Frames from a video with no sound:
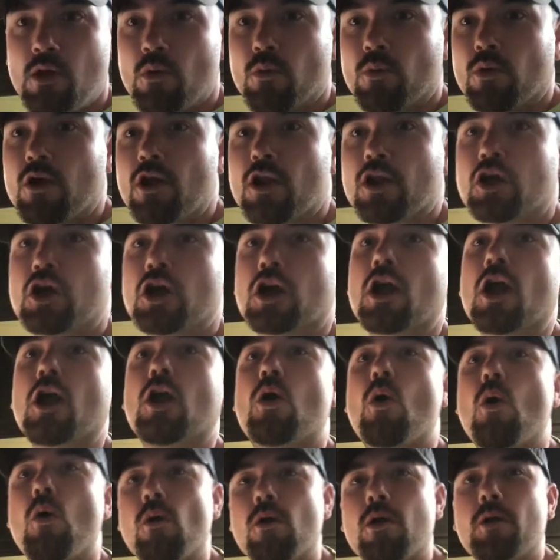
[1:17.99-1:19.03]
We're going to cook a
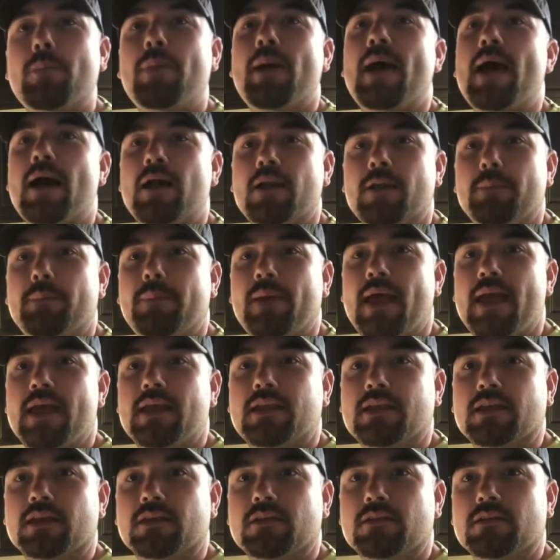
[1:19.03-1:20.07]
1/4 pound of
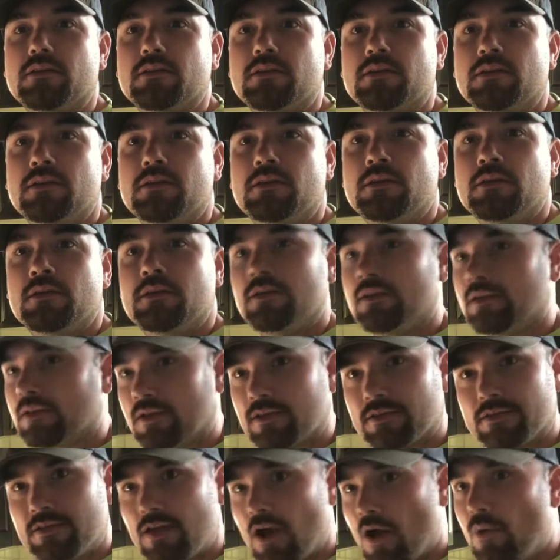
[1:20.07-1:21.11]
bacon,
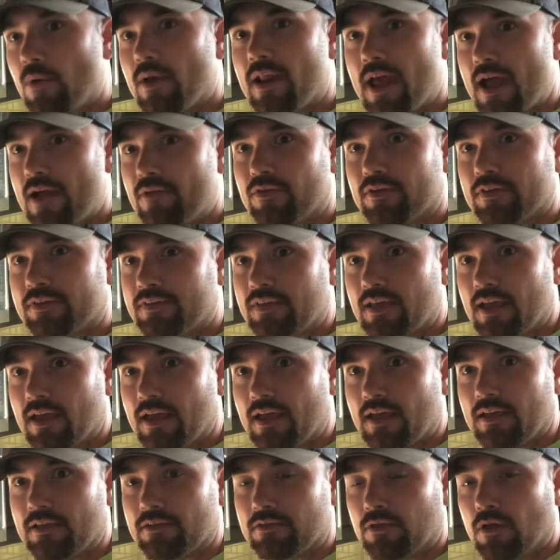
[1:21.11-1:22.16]
because no one ever
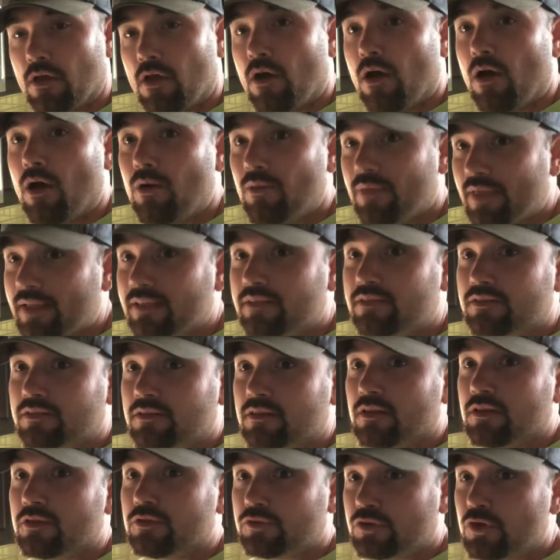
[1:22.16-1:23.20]
says, oh, that's
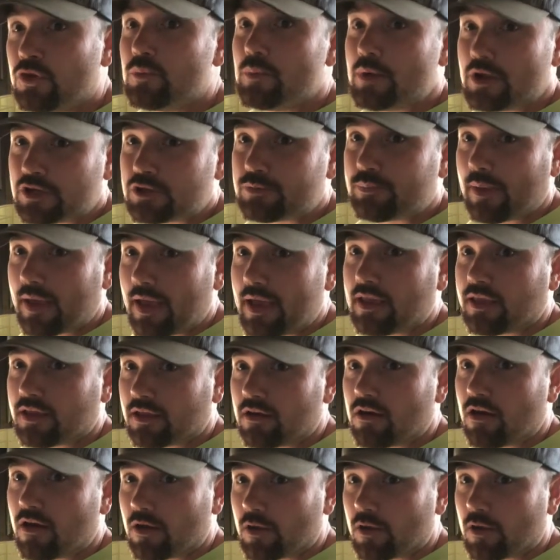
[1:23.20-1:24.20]
too much bacon on a